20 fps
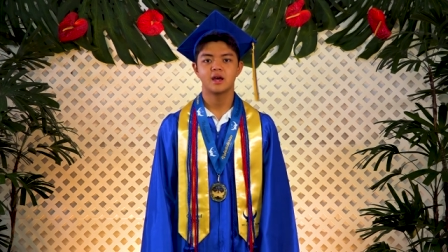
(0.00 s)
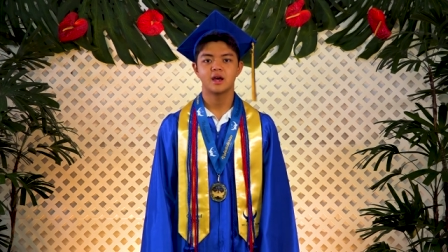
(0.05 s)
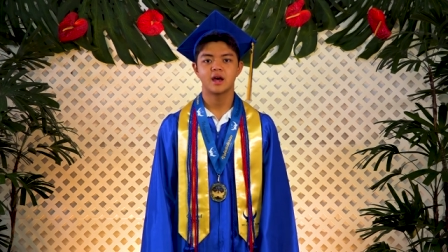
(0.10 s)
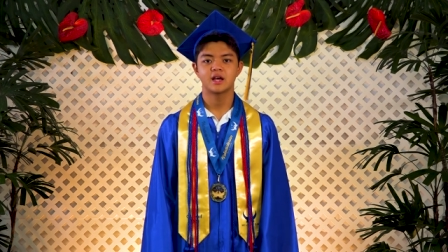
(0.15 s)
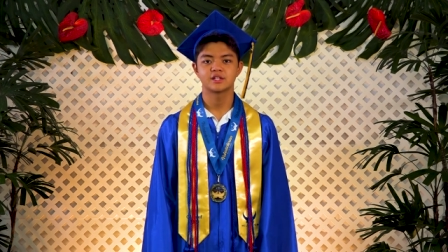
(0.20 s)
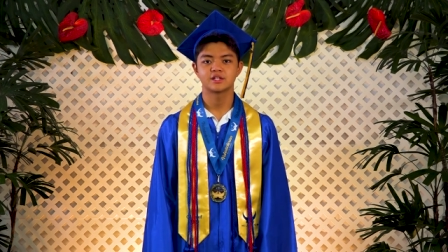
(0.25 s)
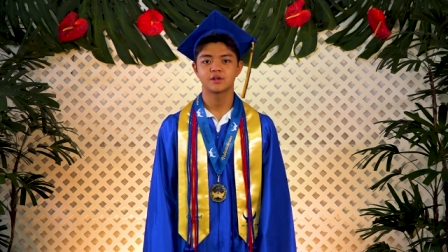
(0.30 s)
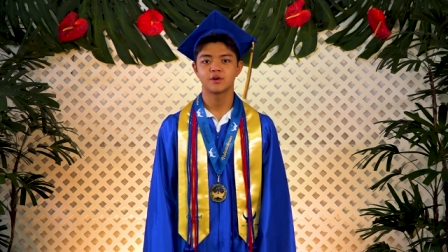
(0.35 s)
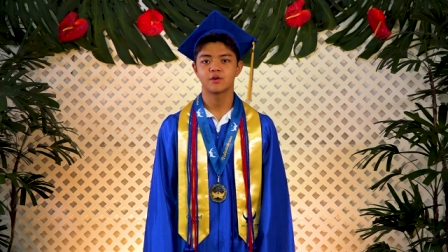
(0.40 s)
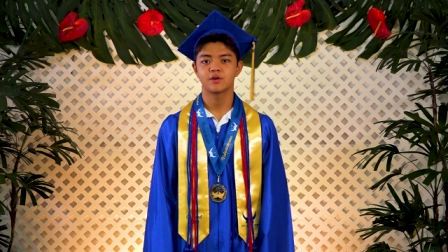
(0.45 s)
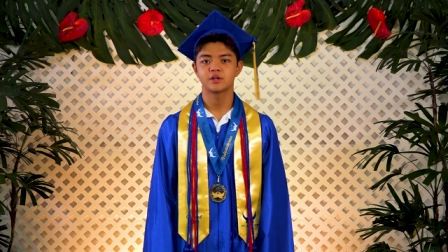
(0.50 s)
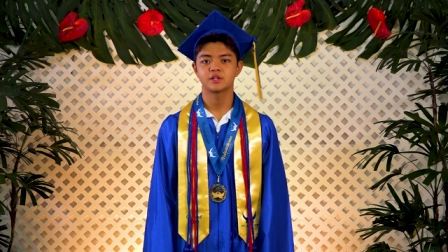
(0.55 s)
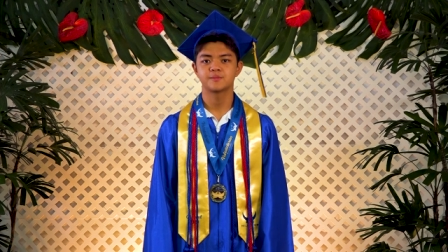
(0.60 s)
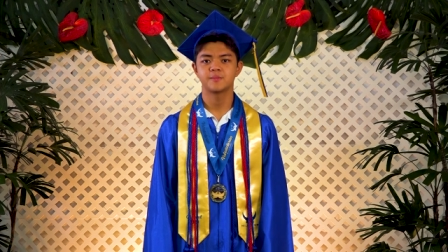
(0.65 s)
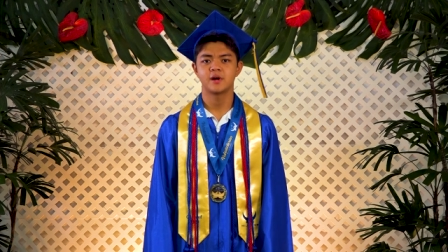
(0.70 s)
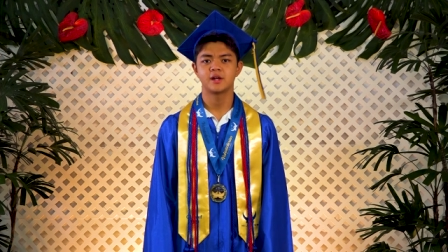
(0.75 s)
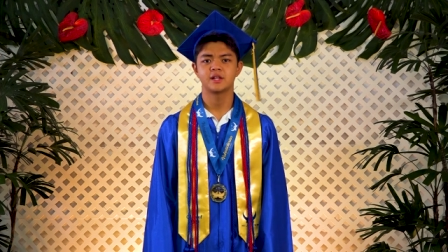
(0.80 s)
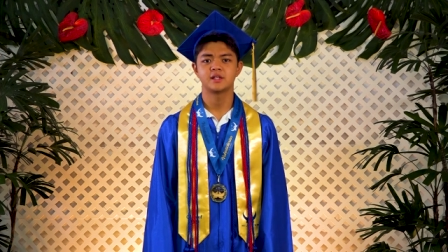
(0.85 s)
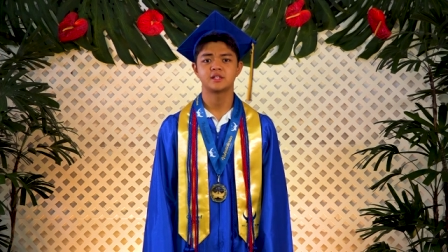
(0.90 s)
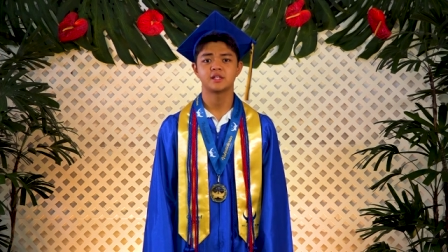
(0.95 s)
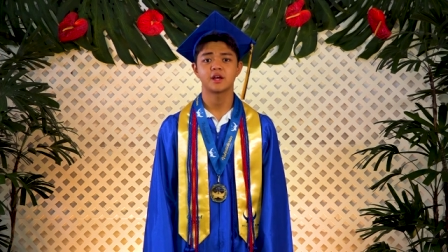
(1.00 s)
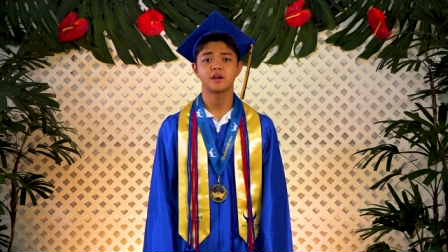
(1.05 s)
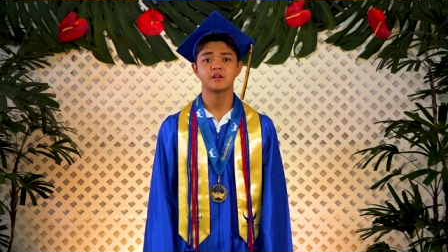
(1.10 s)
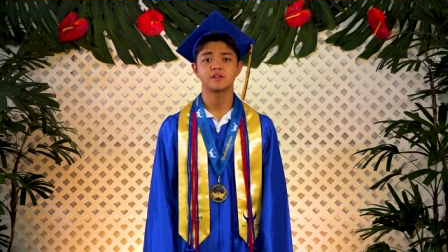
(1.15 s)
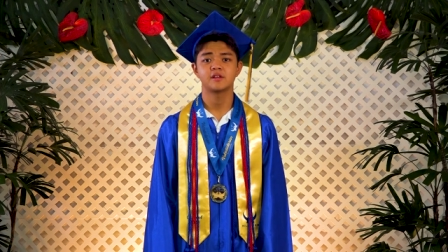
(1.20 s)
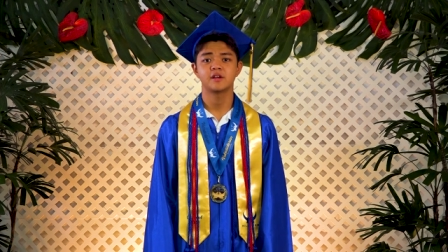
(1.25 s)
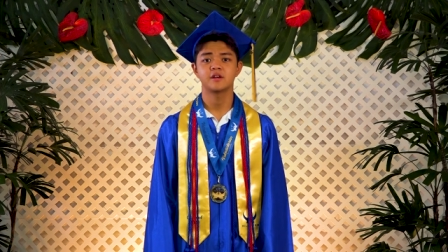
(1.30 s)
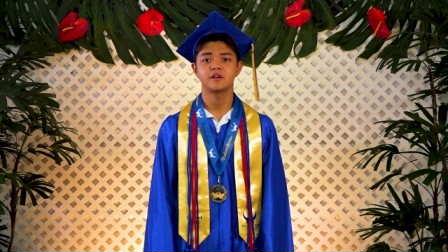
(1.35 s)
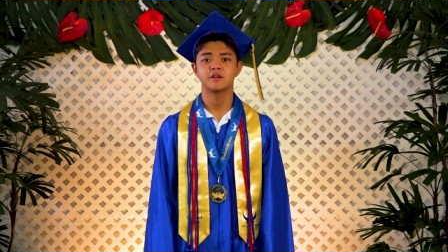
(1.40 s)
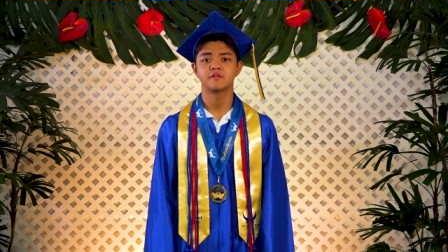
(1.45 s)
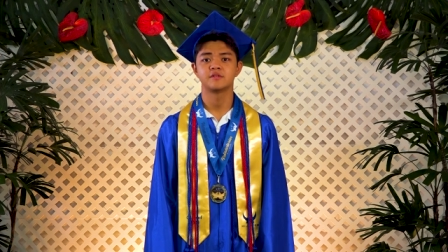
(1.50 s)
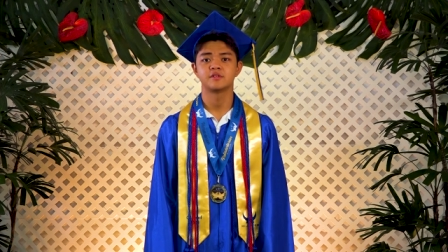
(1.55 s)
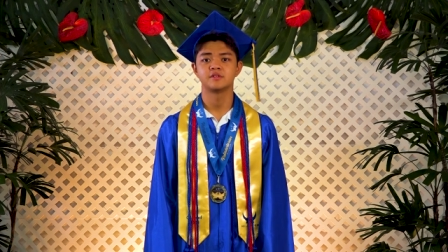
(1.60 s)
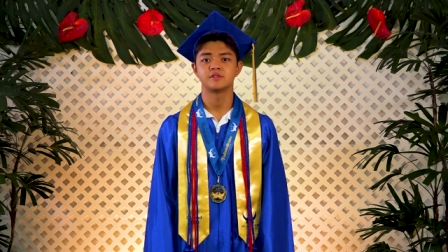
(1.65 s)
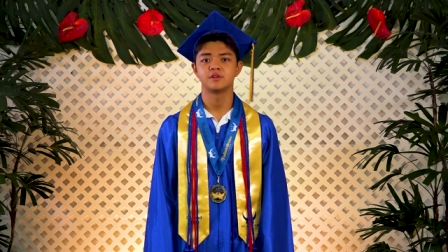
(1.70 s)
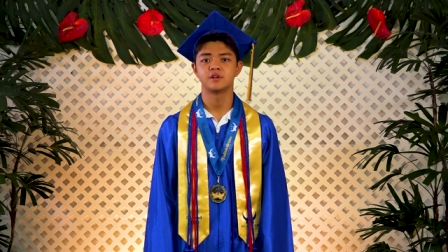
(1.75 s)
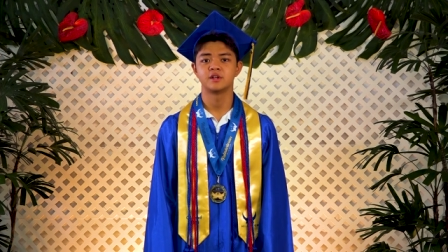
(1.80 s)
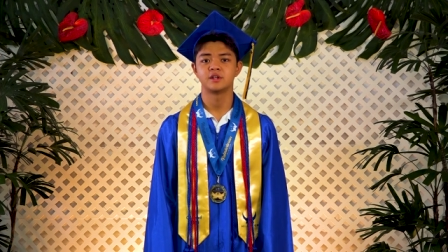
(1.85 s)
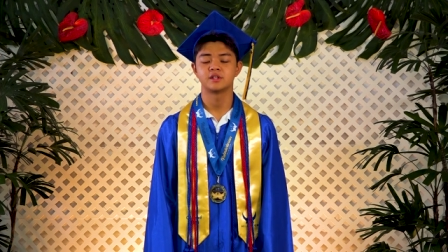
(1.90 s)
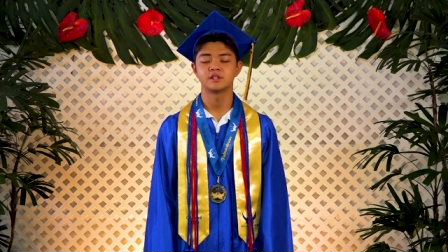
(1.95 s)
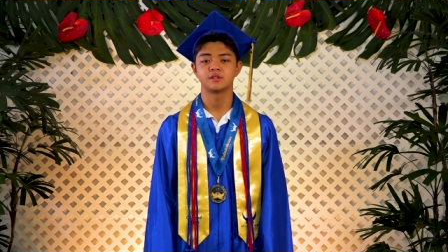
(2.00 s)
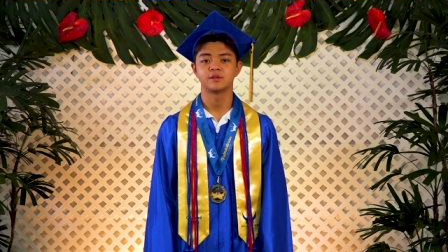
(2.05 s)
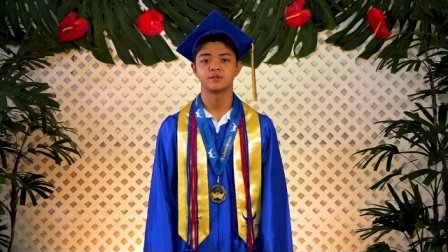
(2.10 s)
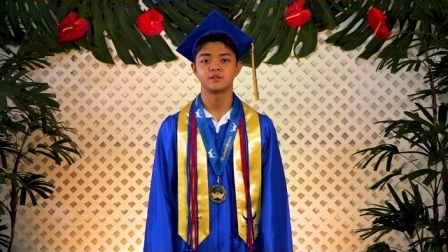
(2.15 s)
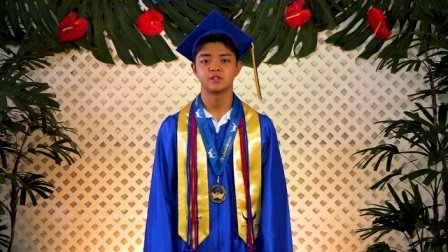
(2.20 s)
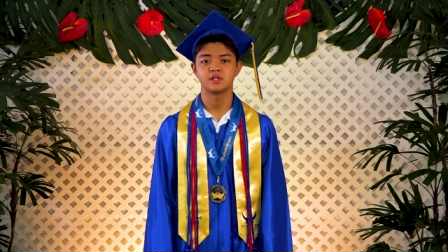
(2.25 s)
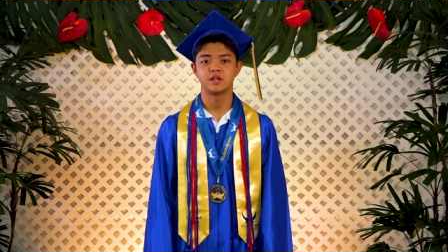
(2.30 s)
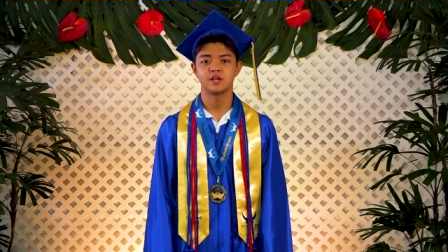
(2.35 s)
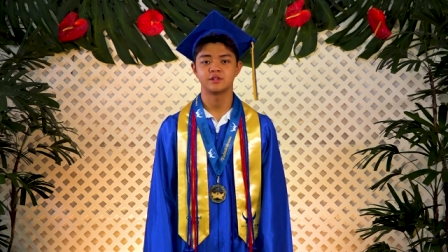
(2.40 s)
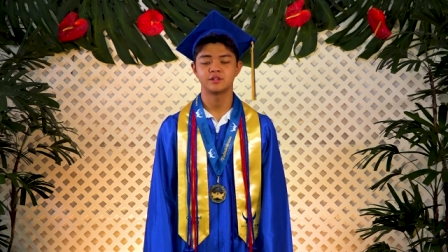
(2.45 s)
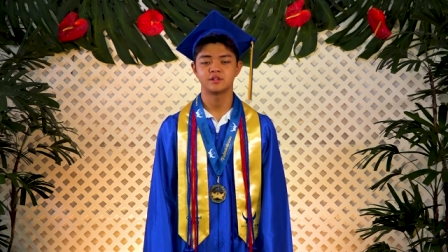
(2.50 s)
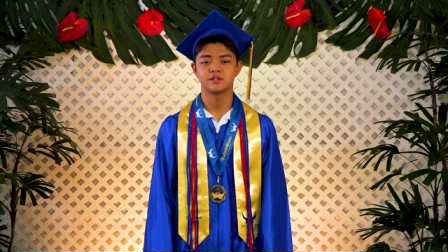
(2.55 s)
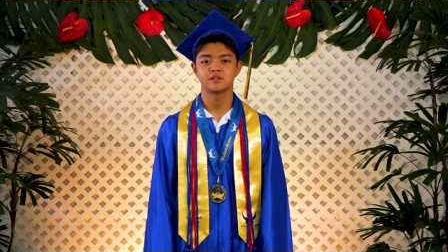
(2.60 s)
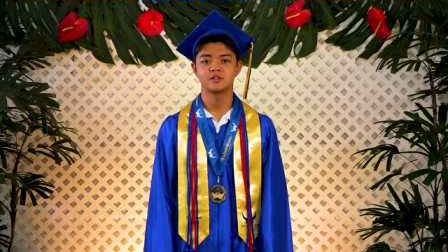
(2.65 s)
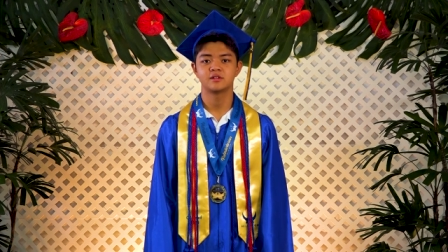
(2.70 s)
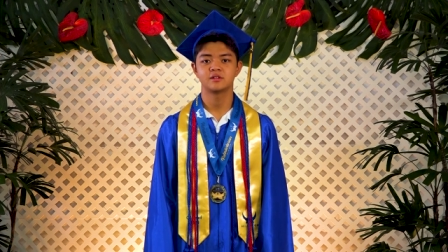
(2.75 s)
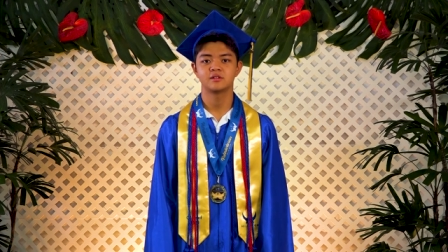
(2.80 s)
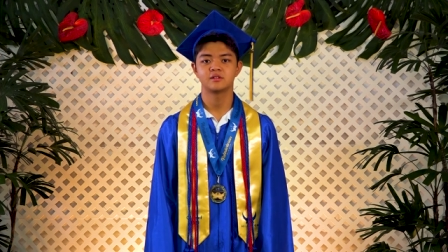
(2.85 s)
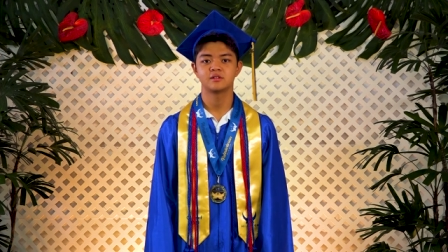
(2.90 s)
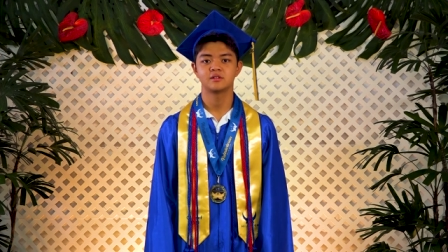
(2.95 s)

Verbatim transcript: As the corresponding secretary of the Student Association,